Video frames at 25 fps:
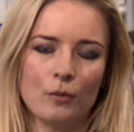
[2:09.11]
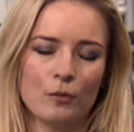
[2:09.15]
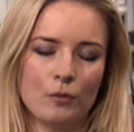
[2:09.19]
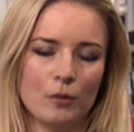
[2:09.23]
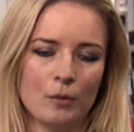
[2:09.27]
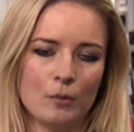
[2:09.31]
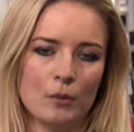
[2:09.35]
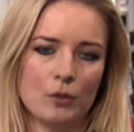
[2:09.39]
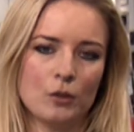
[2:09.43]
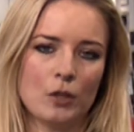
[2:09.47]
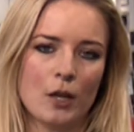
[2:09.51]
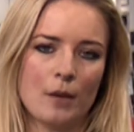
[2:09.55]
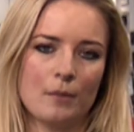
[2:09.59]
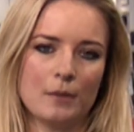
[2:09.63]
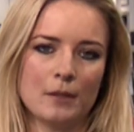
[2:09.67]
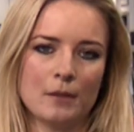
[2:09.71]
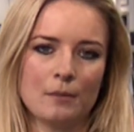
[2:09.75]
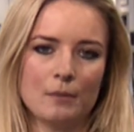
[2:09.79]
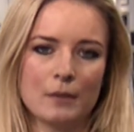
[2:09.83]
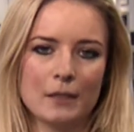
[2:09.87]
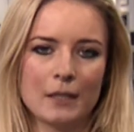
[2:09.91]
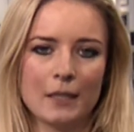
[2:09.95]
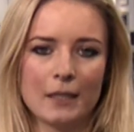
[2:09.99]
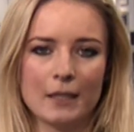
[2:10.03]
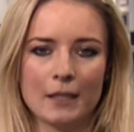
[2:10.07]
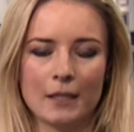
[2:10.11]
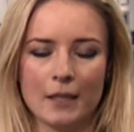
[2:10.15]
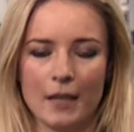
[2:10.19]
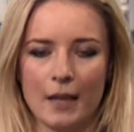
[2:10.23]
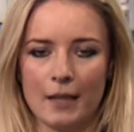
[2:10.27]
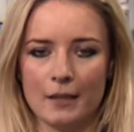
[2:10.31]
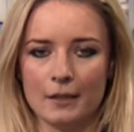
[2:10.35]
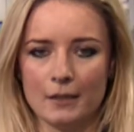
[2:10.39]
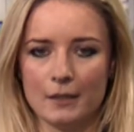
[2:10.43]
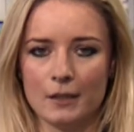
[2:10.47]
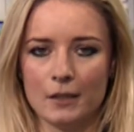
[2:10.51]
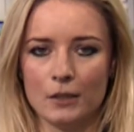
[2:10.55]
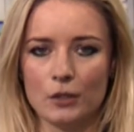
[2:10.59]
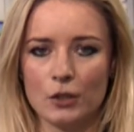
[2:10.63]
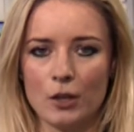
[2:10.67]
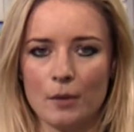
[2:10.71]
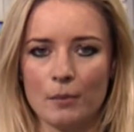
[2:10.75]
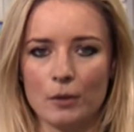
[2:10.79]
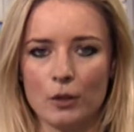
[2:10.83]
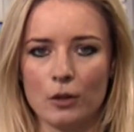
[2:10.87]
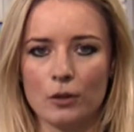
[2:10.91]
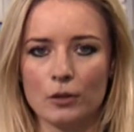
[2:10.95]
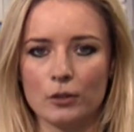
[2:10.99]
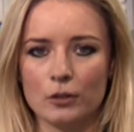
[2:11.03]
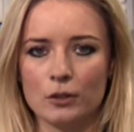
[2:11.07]
from the Germans in particular, hence the
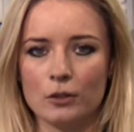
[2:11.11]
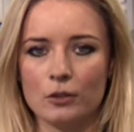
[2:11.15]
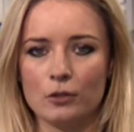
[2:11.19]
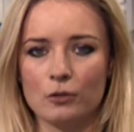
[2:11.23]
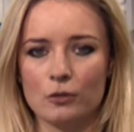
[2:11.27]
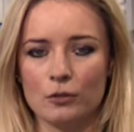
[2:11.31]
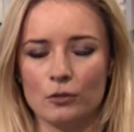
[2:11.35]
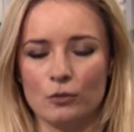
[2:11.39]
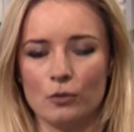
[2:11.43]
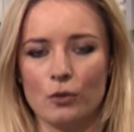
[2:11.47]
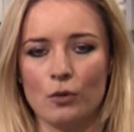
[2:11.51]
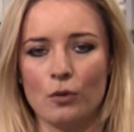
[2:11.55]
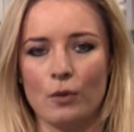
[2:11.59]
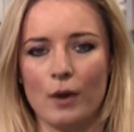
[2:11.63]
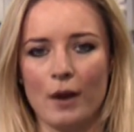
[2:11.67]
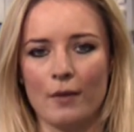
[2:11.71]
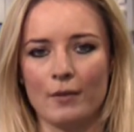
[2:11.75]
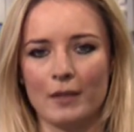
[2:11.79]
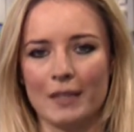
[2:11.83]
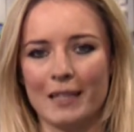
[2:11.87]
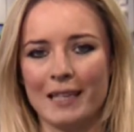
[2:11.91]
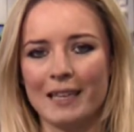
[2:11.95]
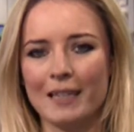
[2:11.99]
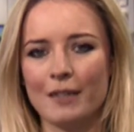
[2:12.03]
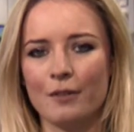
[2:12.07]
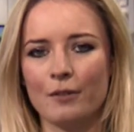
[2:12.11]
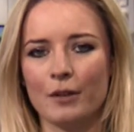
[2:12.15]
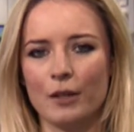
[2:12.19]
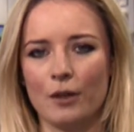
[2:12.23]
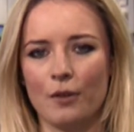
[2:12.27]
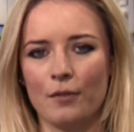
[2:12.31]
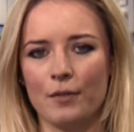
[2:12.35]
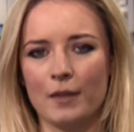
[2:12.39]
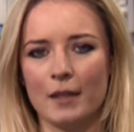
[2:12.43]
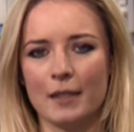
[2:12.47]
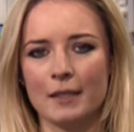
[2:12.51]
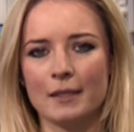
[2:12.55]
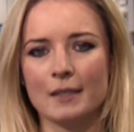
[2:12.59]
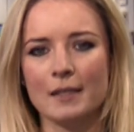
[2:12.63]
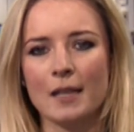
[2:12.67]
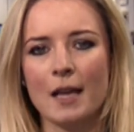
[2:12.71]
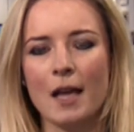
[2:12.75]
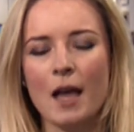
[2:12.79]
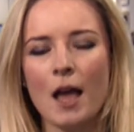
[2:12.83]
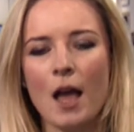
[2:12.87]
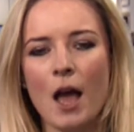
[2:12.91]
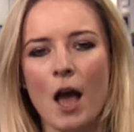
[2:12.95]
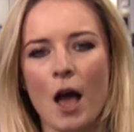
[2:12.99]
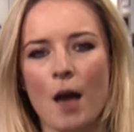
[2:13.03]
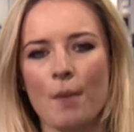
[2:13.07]
German Constitutional Court having a hearing on this,
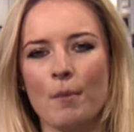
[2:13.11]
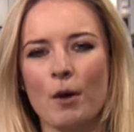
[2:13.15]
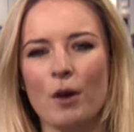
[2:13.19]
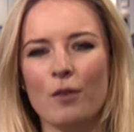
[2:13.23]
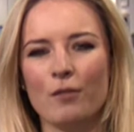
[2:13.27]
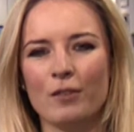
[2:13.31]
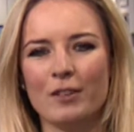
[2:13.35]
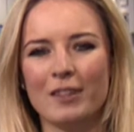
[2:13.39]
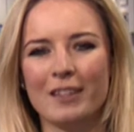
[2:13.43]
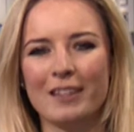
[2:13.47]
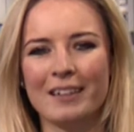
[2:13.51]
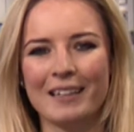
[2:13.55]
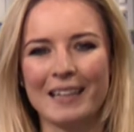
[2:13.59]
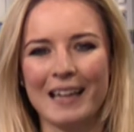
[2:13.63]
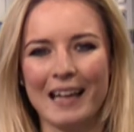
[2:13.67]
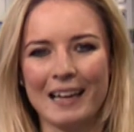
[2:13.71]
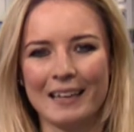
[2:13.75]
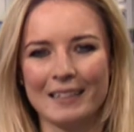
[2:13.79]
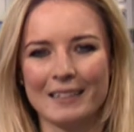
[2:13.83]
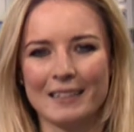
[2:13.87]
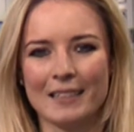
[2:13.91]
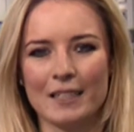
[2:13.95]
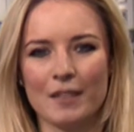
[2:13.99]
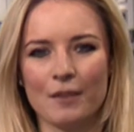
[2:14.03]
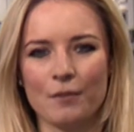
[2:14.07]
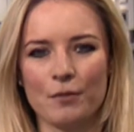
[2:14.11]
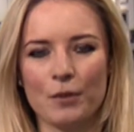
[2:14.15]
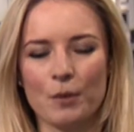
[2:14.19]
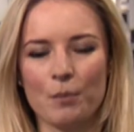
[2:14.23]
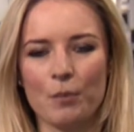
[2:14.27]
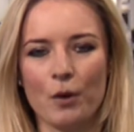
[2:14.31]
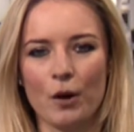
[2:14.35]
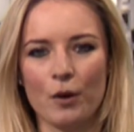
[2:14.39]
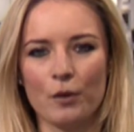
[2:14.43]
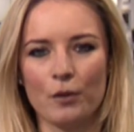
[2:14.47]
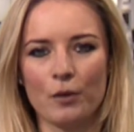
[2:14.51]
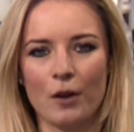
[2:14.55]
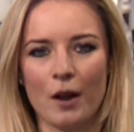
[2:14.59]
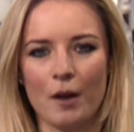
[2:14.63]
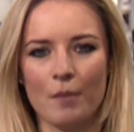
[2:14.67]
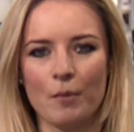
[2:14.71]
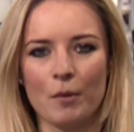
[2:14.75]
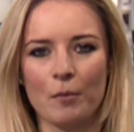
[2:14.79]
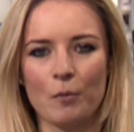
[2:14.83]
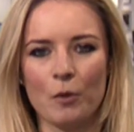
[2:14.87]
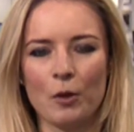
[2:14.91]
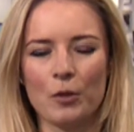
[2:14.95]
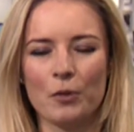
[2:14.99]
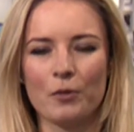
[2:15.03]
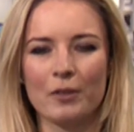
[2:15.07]
over the legality of the programme
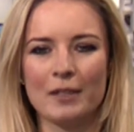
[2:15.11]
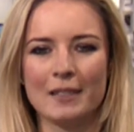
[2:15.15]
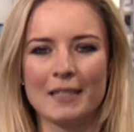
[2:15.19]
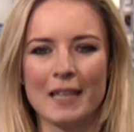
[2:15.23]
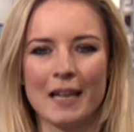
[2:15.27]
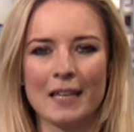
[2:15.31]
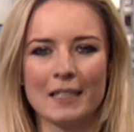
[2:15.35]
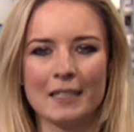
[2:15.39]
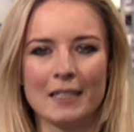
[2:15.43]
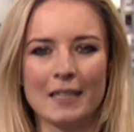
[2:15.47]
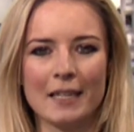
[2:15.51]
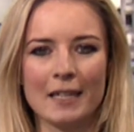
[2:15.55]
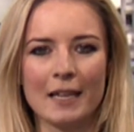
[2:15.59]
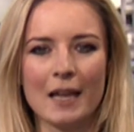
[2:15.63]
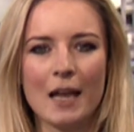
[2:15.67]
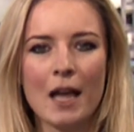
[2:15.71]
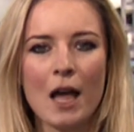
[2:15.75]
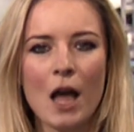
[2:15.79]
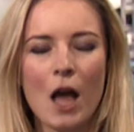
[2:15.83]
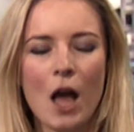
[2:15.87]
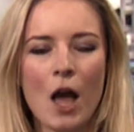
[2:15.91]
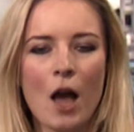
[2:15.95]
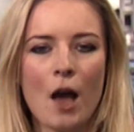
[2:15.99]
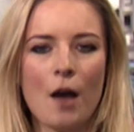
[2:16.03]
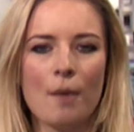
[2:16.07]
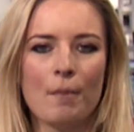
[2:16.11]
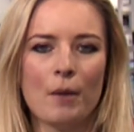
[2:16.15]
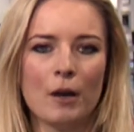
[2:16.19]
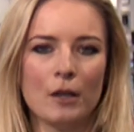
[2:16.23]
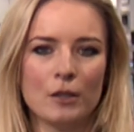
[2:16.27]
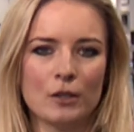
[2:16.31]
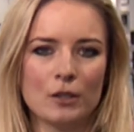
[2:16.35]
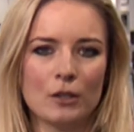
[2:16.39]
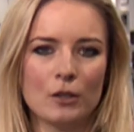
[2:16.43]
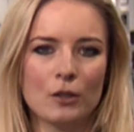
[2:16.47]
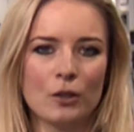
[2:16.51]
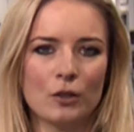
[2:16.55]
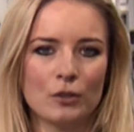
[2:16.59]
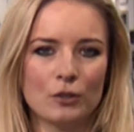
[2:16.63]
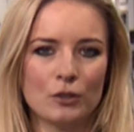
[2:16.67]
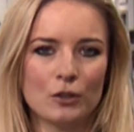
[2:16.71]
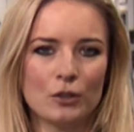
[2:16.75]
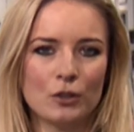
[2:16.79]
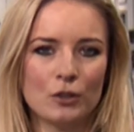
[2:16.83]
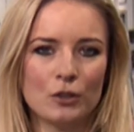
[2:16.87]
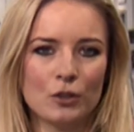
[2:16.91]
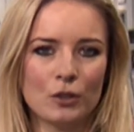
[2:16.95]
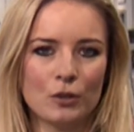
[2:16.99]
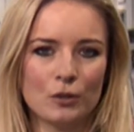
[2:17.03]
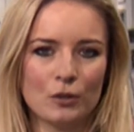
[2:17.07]
and whether it's actually under the
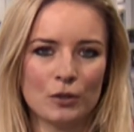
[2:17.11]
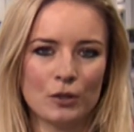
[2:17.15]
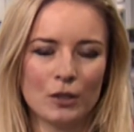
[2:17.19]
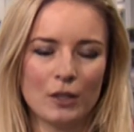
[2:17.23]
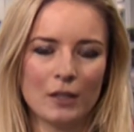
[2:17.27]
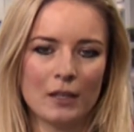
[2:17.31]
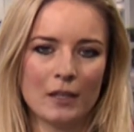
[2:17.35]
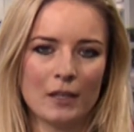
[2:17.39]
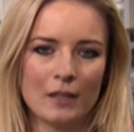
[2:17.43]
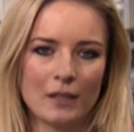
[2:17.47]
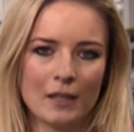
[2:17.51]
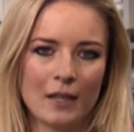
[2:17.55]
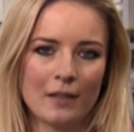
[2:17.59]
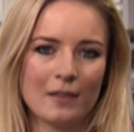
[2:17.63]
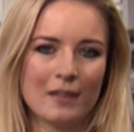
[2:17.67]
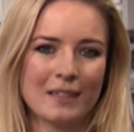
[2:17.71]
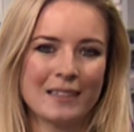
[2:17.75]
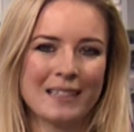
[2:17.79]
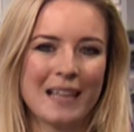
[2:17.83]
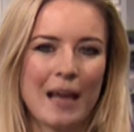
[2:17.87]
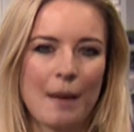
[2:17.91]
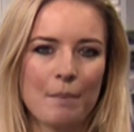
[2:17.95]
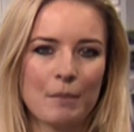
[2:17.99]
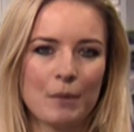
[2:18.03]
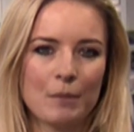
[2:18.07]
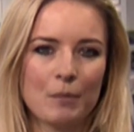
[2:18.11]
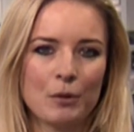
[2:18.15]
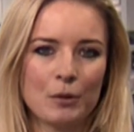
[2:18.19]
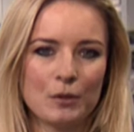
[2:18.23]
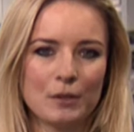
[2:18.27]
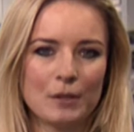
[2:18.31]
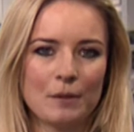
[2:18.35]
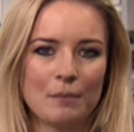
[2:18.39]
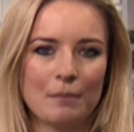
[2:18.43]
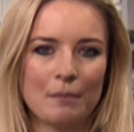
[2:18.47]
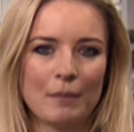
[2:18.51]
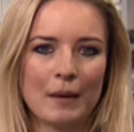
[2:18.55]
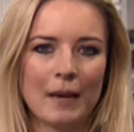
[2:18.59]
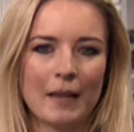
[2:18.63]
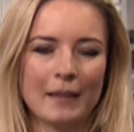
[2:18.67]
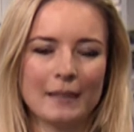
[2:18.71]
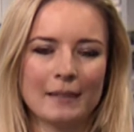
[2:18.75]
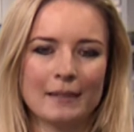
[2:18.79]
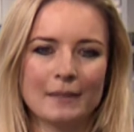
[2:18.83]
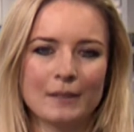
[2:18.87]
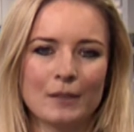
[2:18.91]
Constitution that this can be put in place.